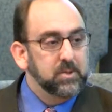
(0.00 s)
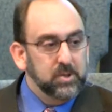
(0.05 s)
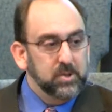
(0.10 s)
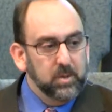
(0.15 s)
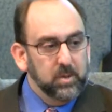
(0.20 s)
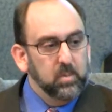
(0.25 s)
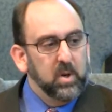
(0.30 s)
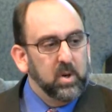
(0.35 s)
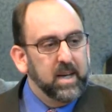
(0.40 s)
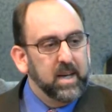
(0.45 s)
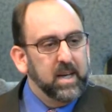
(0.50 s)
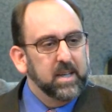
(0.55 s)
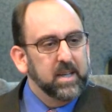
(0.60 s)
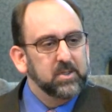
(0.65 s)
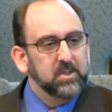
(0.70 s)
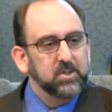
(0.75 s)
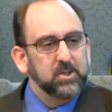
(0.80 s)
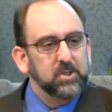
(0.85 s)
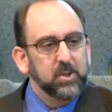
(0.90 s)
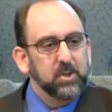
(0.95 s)
to bring
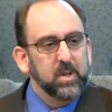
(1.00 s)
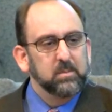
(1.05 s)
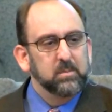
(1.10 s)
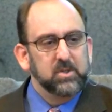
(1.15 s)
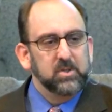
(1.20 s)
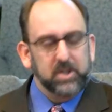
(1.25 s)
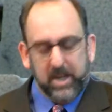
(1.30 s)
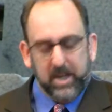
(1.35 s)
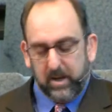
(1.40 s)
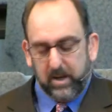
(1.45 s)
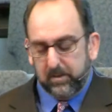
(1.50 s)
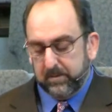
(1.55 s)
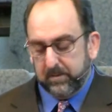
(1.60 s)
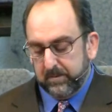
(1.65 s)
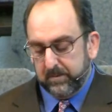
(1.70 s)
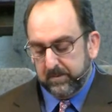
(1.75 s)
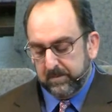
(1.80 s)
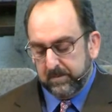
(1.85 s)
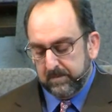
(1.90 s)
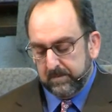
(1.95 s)
us to Himself.
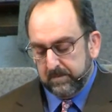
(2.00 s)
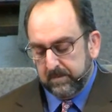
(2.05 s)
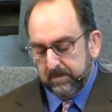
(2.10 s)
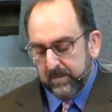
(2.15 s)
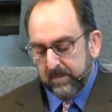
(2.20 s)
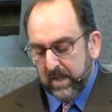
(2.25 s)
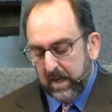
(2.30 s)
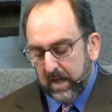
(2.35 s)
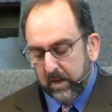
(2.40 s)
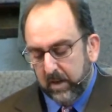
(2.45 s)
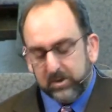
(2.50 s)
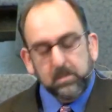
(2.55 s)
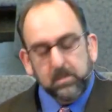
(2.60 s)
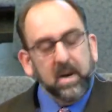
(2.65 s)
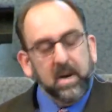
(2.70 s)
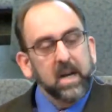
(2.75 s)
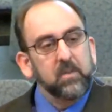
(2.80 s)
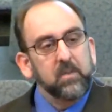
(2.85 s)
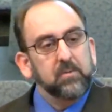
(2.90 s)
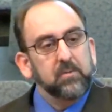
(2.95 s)
I was
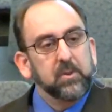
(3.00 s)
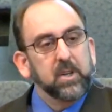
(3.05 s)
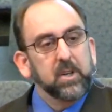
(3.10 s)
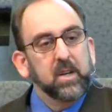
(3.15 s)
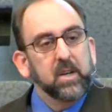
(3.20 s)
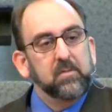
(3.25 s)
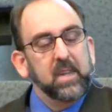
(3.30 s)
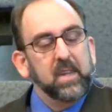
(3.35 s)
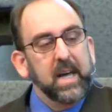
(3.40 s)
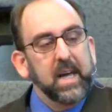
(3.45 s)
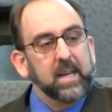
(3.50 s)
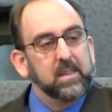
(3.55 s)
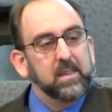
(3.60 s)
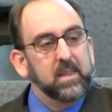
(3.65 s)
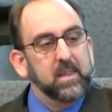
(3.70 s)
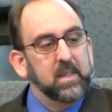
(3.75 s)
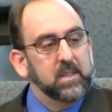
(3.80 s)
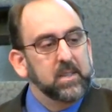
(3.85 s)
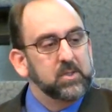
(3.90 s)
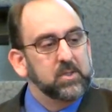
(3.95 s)
mindful of
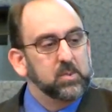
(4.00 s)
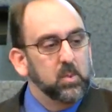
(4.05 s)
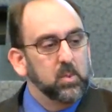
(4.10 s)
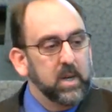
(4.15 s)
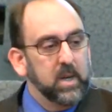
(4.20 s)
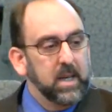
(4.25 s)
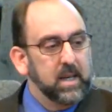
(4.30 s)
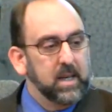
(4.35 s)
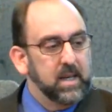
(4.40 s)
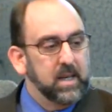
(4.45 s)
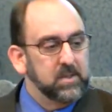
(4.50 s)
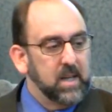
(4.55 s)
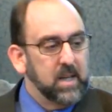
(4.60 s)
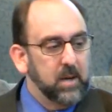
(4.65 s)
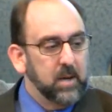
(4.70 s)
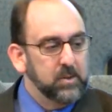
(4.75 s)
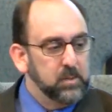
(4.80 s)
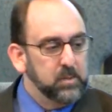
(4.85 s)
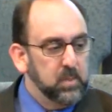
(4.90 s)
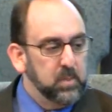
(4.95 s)
that this week as
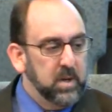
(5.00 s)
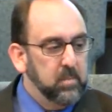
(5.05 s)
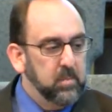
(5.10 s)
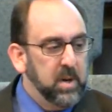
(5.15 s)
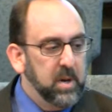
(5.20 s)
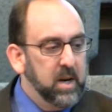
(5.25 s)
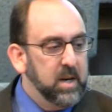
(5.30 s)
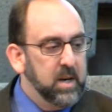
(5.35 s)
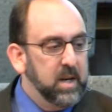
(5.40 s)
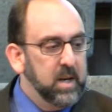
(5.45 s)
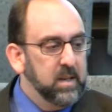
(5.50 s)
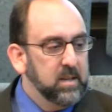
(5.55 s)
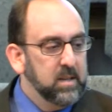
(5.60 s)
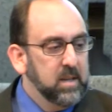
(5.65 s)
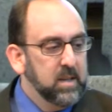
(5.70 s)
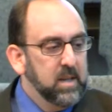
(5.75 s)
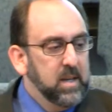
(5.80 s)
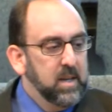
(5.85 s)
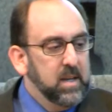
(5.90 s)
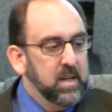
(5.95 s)
I was preparing
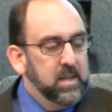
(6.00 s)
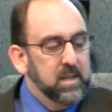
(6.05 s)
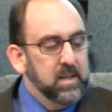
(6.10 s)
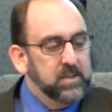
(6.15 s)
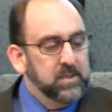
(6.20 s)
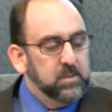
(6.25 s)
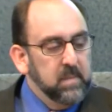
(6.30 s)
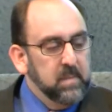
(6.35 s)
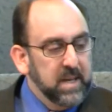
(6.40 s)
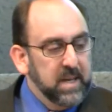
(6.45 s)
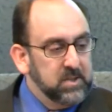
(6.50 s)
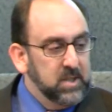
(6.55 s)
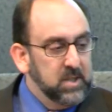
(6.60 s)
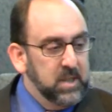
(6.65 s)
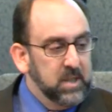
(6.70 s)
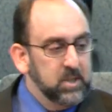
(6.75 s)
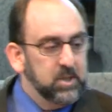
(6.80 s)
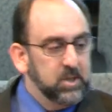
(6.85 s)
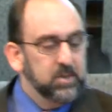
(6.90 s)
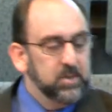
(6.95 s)
this
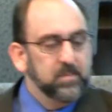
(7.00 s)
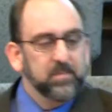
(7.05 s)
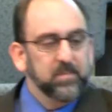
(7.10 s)
message.